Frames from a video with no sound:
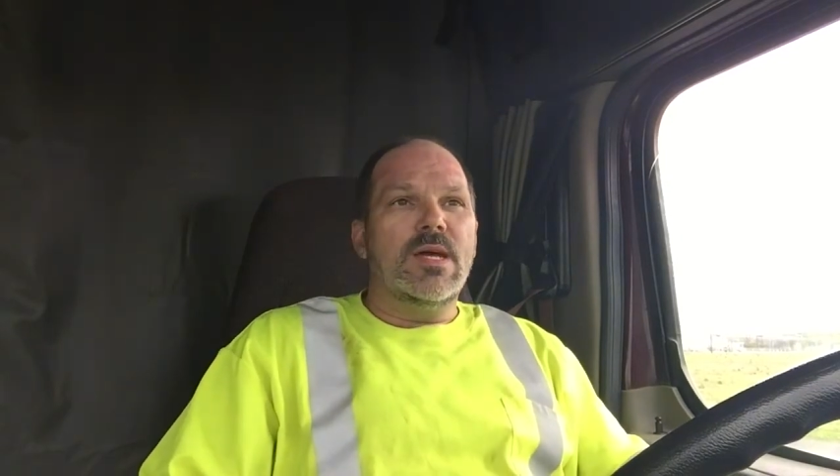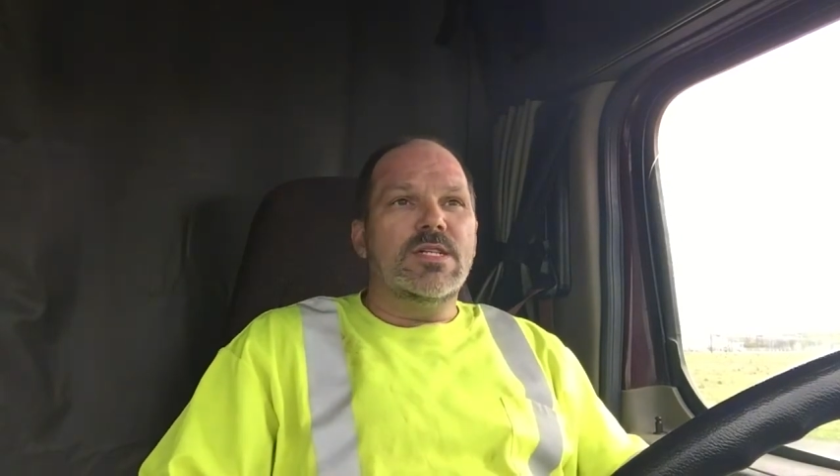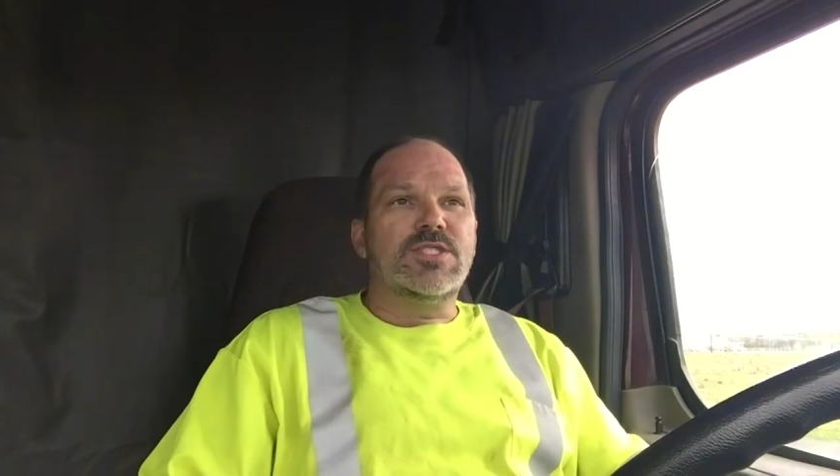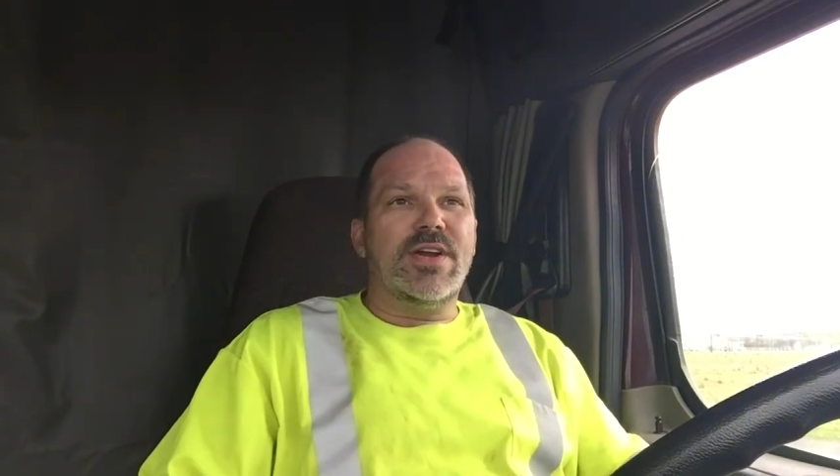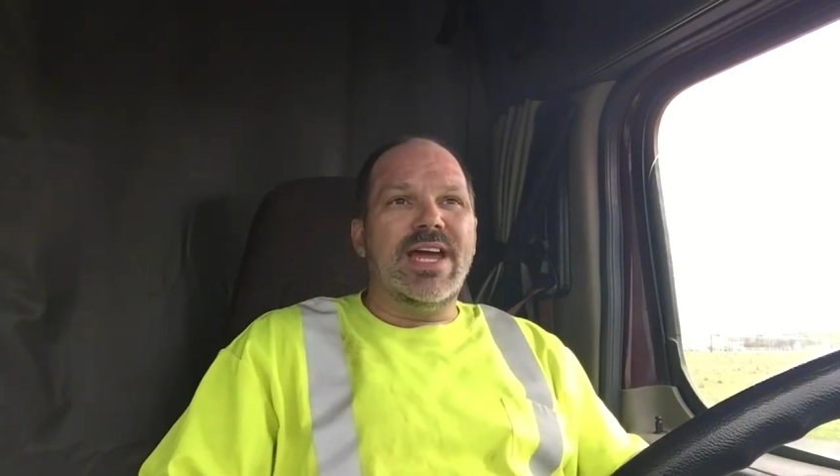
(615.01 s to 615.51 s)

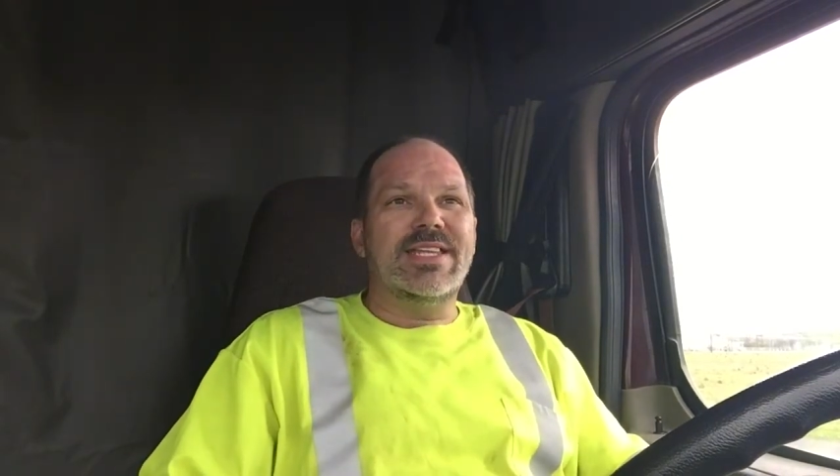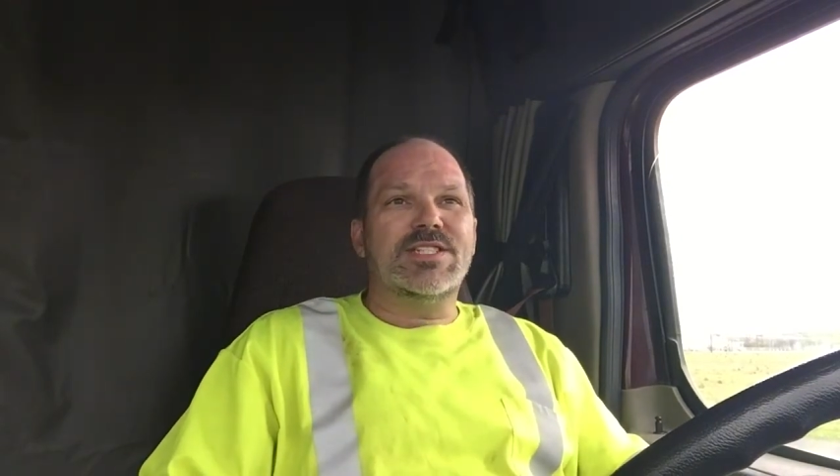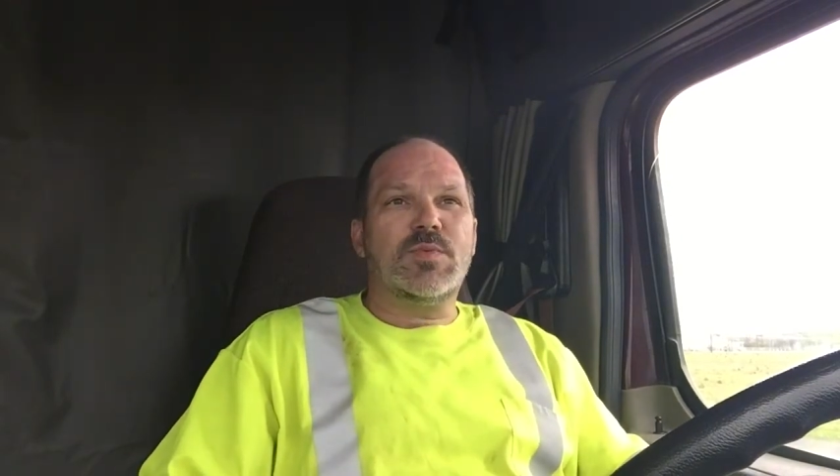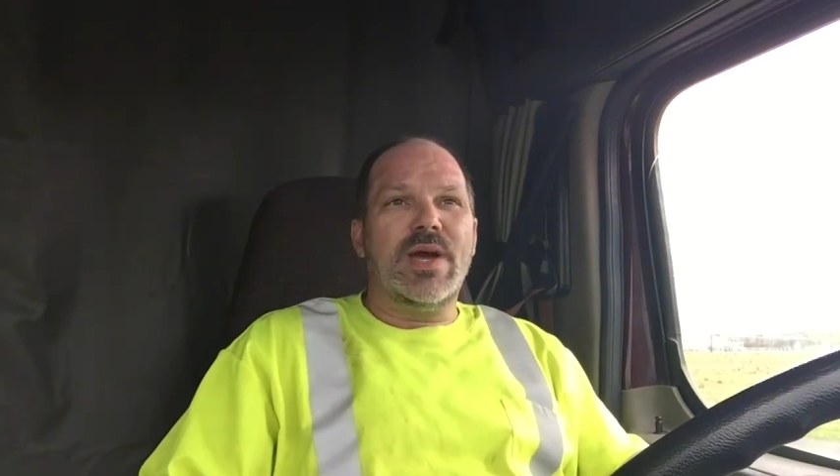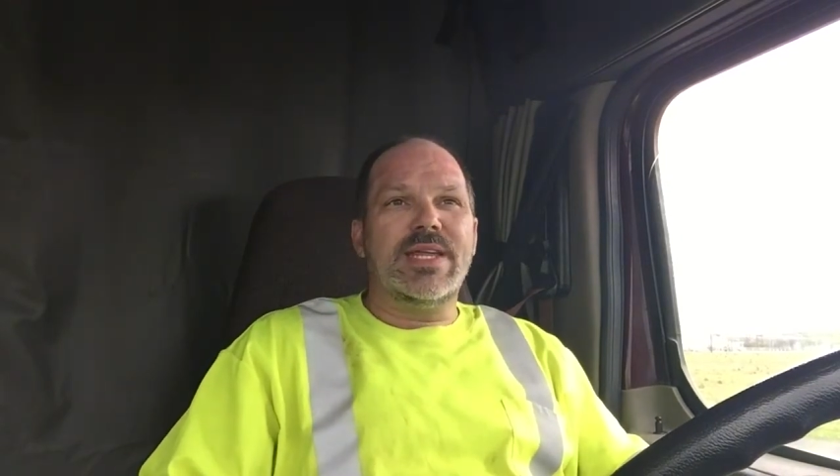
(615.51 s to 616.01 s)
started heading
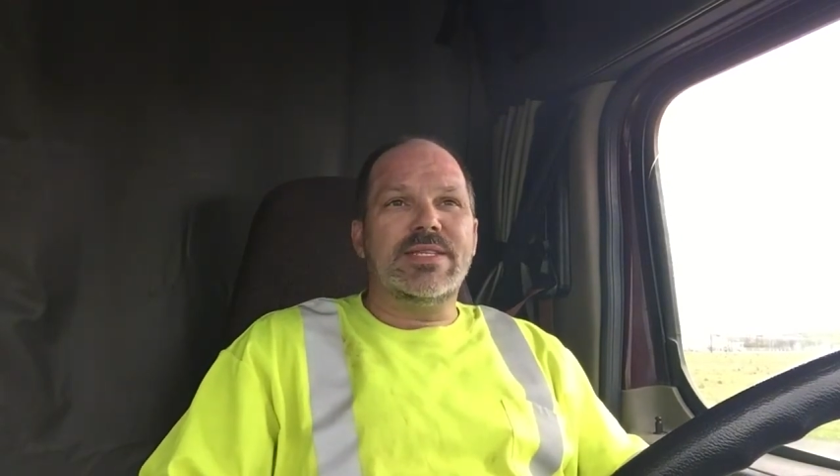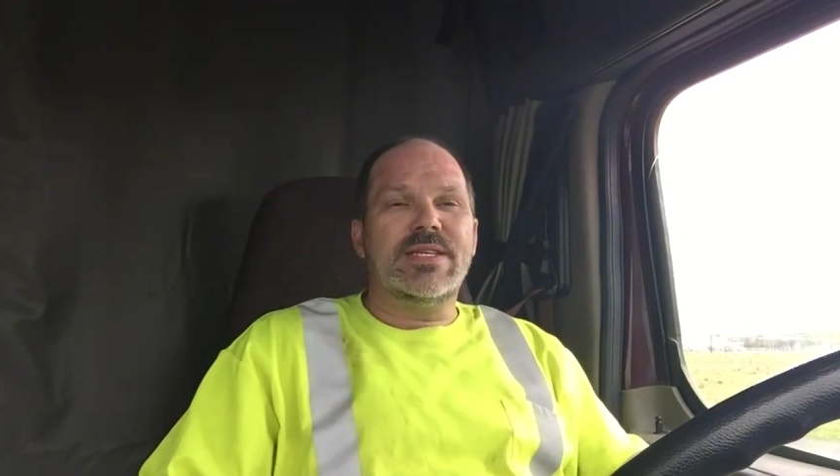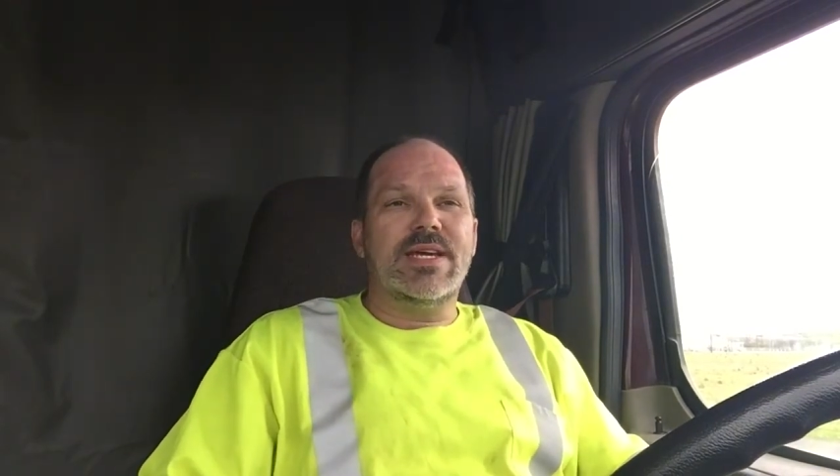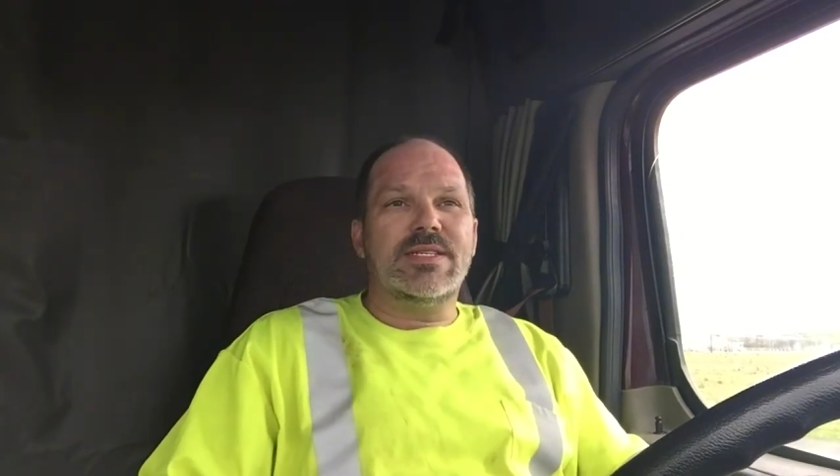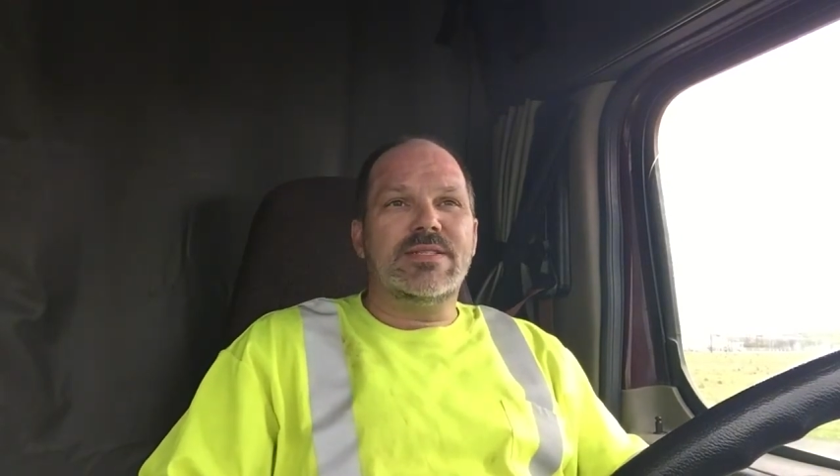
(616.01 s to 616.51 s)
this way,
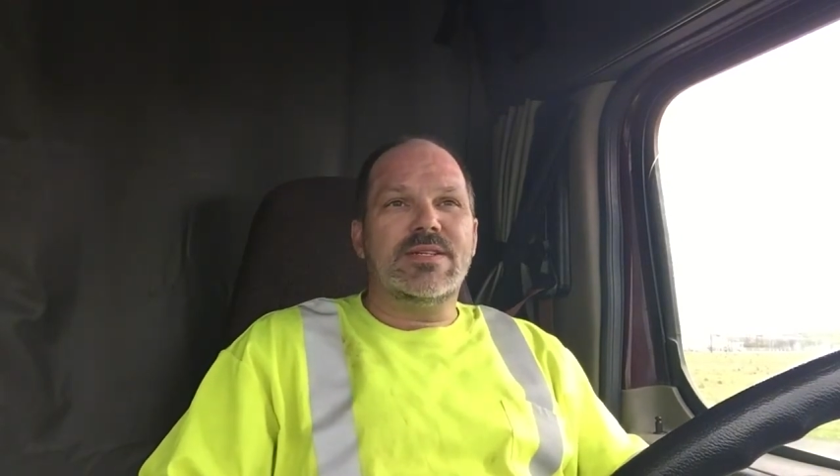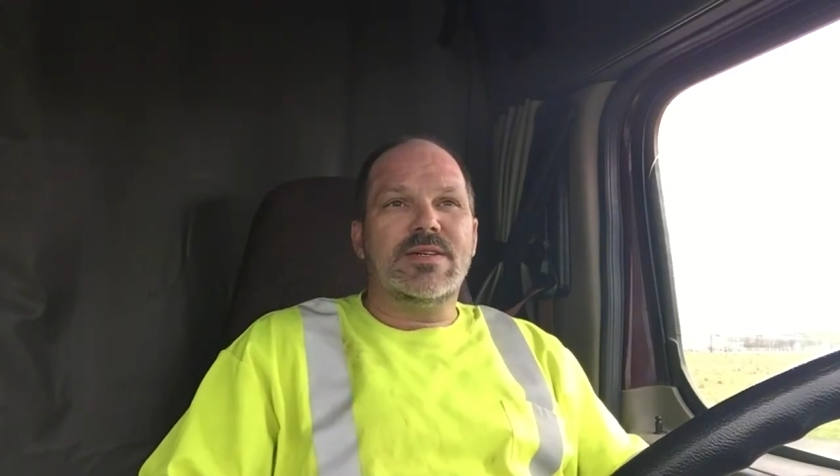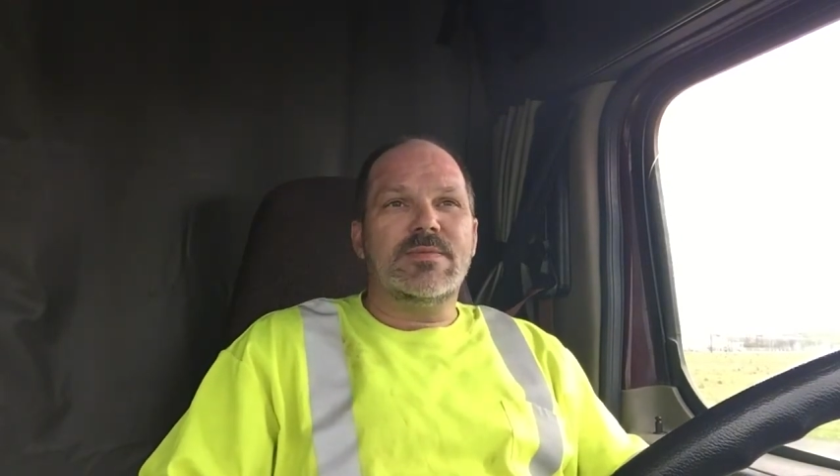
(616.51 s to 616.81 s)
and